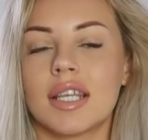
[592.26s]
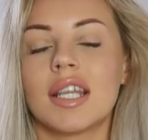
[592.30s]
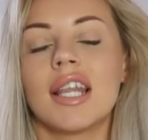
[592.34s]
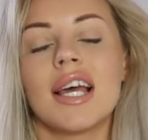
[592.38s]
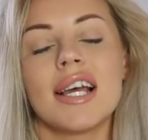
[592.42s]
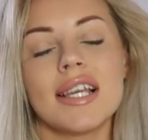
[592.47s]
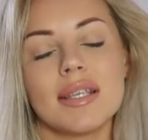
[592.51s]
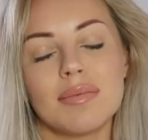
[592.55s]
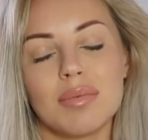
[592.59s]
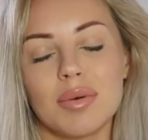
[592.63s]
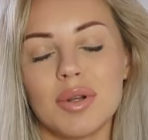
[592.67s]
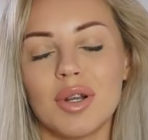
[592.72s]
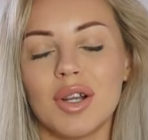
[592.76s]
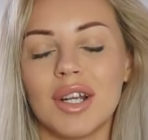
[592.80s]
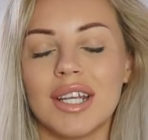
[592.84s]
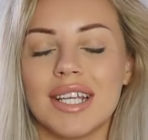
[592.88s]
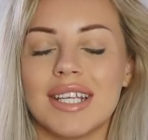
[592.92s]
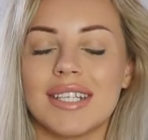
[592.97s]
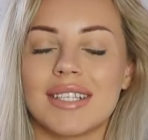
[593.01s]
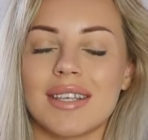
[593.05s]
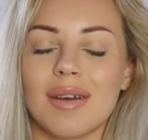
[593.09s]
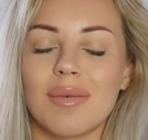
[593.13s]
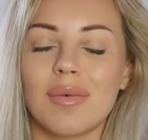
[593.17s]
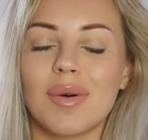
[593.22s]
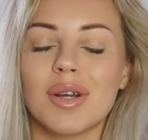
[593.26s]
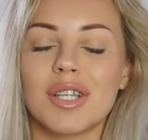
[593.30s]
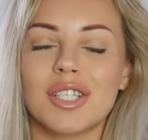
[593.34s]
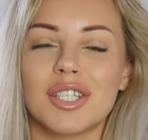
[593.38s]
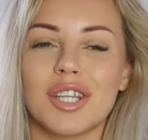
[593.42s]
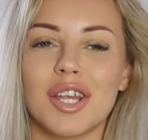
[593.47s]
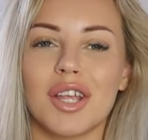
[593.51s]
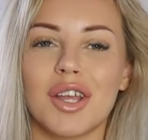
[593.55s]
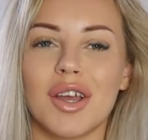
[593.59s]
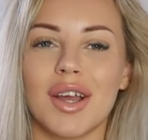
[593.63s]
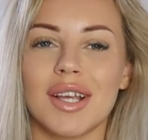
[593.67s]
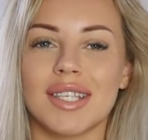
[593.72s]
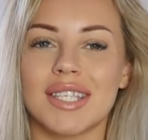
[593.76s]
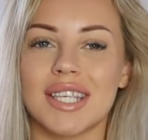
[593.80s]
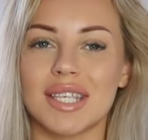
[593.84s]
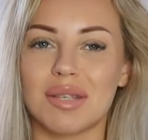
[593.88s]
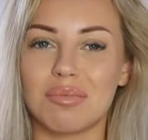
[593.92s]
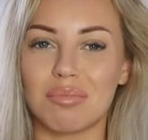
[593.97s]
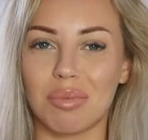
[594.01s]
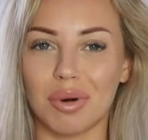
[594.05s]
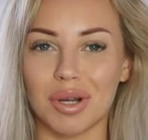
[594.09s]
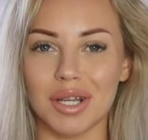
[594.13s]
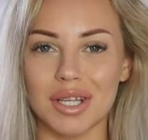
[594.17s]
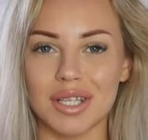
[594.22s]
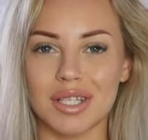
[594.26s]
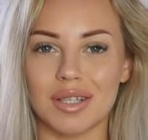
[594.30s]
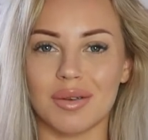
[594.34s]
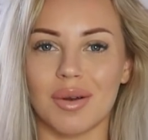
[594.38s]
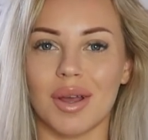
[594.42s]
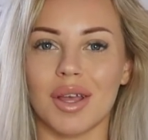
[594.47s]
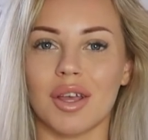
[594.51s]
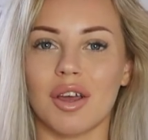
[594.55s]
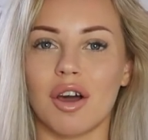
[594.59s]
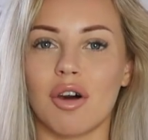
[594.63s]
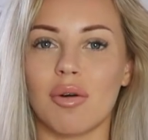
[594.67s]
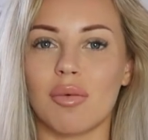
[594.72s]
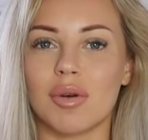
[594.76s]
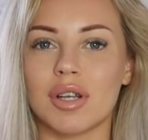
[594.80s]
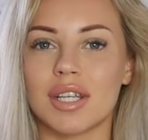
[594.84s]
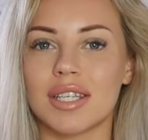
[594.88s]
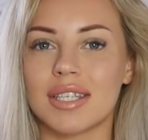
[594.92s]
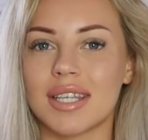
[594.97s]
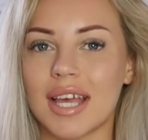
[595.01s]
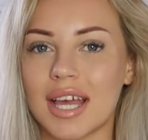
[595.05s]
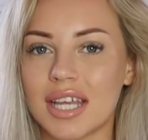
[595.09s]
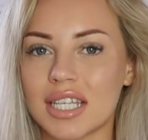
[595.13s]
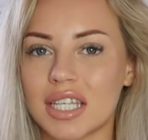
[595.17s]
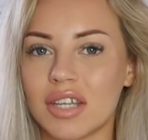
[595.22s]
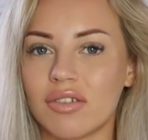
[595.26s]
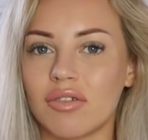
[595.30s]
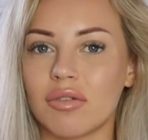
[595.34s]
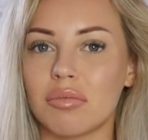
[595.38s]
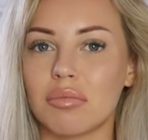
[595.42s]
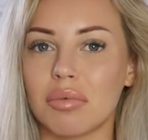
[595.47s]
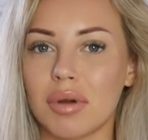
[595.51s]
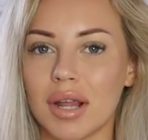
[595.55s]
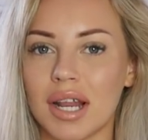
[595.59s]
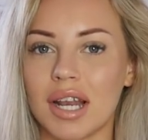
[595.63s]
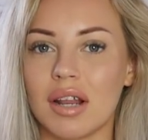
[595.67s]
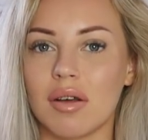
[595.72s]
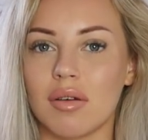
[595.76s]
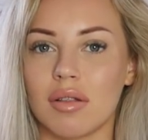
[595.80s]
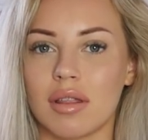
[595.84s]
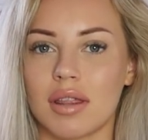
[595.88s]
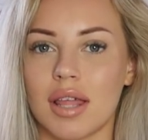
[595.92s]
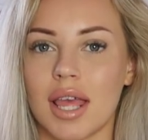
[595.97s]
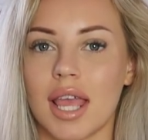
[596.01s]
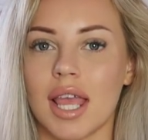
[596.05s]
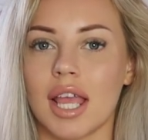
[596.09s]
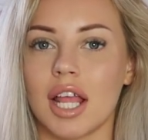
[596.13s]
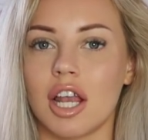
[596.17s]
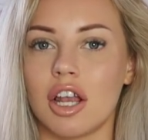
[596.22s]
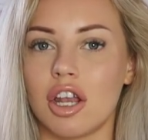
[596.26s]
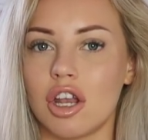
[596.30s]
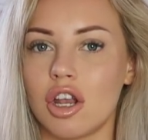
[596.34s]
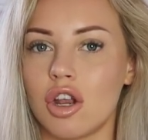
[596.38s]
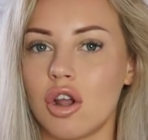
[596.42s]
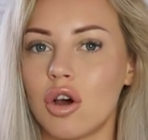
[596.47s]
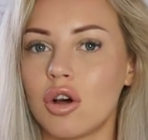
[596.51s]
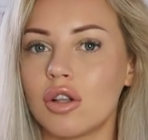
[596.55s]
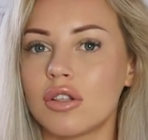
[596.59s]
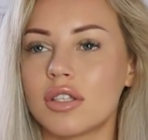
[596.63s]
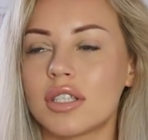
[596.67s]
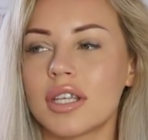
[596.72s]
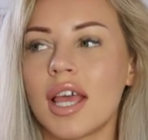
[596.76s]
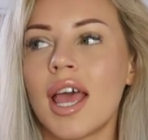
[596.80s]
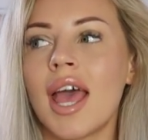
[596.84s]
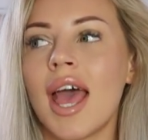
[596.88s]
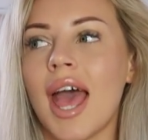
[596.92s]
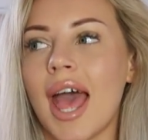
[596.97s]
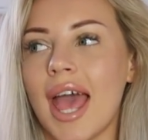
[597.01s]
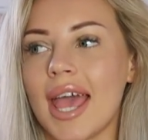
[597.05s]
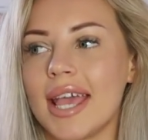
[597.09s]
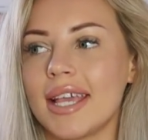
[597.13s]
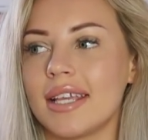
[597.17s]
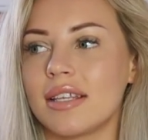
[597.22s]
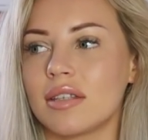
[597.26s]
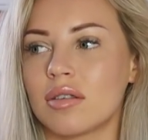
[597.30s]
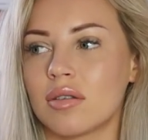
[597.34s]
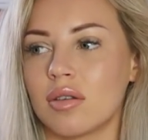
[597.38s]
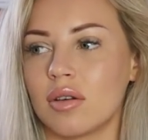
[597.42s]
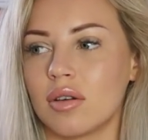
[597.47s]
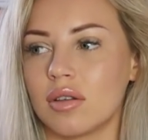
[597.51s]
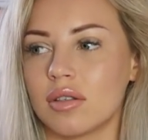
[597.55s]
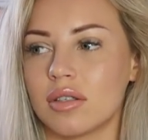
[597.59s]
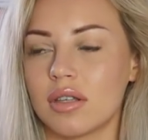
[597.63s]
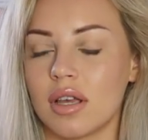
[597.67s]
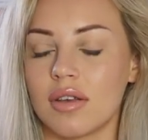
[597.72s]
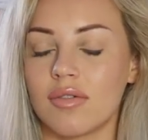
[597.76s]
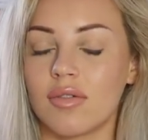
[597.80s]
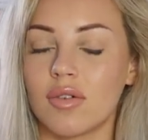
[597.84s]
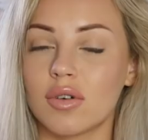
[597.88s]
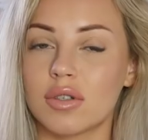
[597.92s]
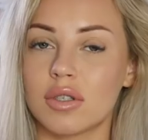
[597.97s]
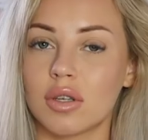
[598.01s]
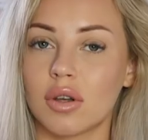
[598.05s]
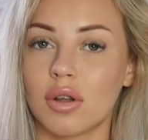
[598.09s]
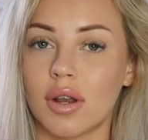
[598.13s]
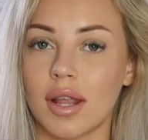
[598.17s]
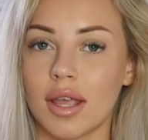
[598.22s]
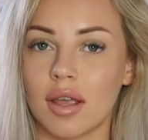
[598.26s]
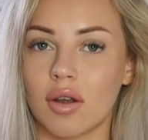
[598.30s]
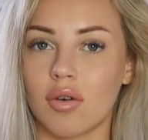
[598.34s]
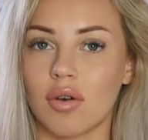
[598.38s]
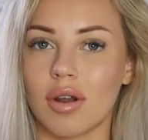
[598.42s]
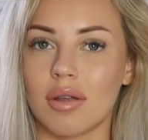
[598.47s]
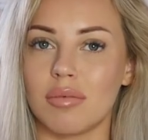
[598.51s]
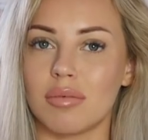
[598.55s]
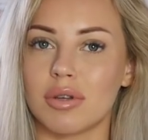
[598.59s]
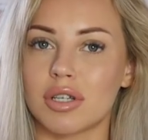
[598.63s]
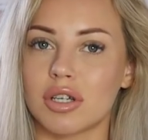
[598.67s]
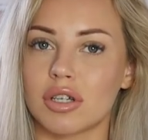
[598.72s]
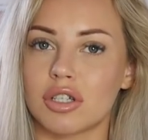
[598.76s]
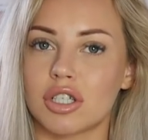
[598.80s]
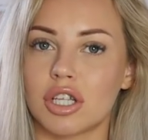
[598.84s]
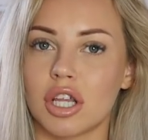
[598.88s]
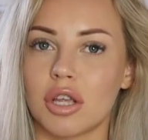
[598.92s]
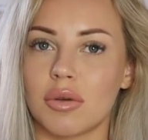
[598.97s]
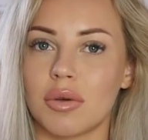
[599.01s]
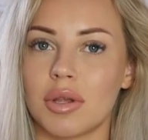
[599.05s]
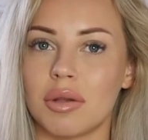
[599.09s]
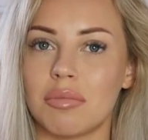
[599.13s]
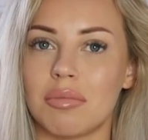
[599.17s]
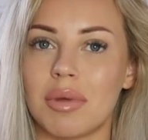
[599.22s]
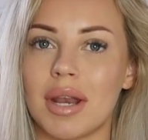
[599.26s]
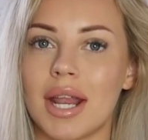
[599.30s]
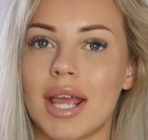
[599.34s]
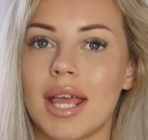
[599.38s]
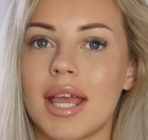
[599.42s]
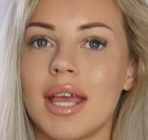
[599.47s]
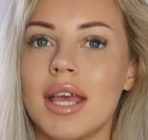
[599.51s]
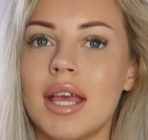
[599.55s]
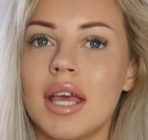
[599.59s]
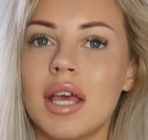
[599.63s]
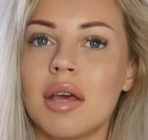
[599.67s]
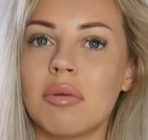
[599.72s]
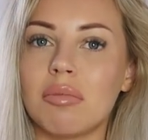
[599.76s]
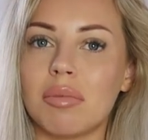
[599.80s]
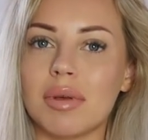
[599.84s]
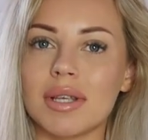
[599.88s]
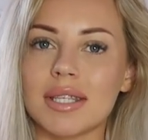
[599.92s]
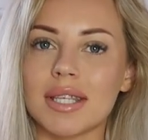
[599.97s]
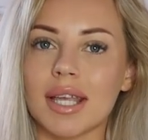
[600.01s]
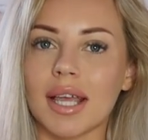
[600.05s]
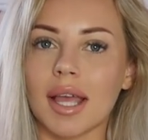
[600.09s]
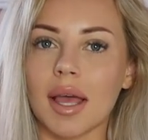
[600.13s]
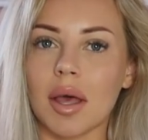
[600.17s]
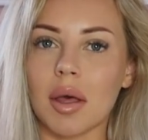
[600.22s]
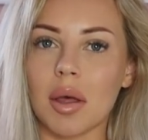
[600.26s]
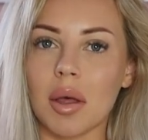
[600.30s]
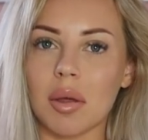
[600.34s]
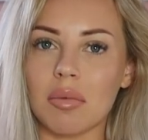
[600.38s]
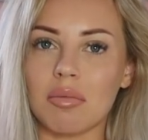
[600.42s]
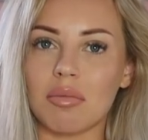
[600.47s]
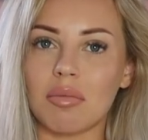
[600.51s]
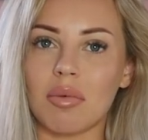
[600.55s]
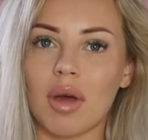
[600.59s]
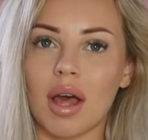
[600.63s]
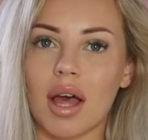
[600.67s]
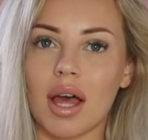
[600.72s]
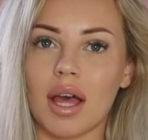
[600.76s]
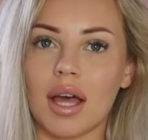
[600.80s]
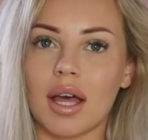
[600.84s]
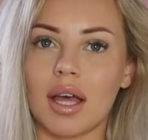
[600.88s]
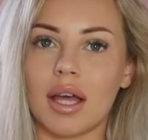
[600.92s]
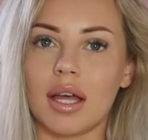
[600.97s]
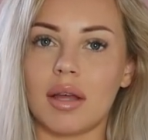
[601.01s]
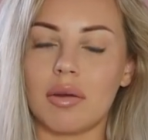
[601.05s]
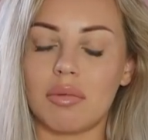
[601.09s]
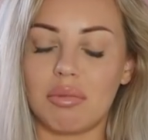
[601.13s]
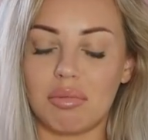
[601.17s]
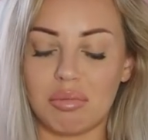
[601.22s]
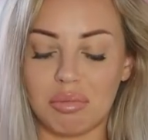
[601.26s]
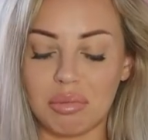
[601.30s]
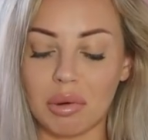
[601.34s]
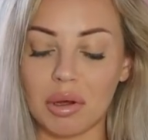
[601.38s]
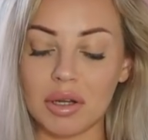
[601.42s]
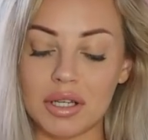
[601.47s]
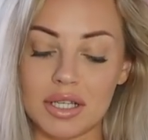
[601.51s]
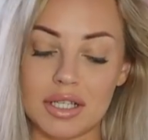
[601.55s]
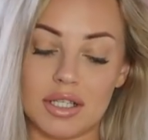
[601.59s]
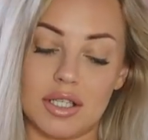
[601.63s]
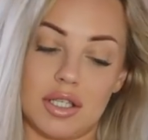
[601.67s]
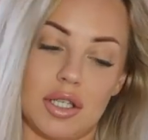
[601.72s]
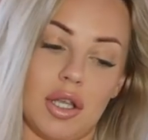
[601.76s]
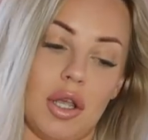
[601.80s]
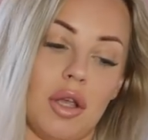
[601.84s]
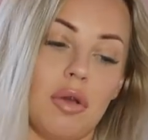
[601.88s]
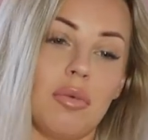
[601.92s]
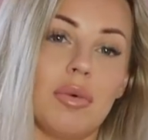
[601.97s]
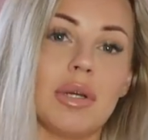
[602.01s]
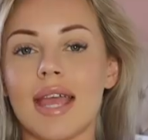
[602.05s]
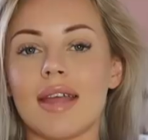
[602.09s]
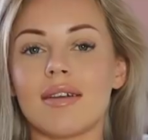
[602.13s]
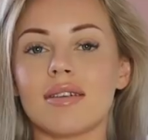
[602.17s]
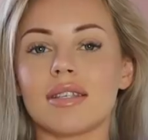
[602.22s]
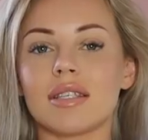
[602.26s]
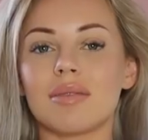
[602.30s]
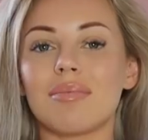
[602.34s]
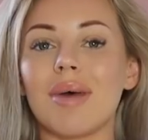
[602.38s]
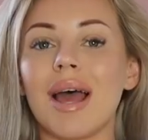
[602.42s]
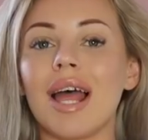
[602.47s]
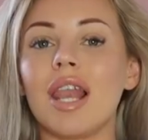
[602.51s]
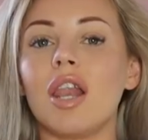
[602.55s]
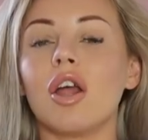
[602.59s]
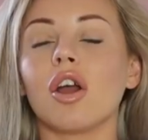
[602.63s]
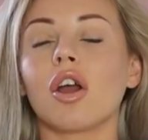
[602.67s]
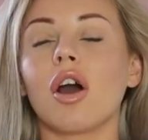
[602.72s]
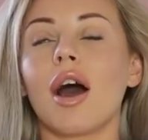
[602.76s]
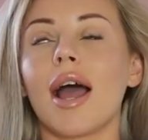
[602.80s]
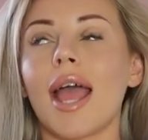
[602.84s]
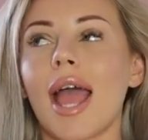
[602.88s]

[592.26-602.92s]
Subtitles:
So last but not least, I want to show you guys this bodysuit I got, which is actually from Pretty Little Thing and not ASOS. I've also got it in cream, which I'll show you in a minute. But it's like a bodysuit. Here is a better look.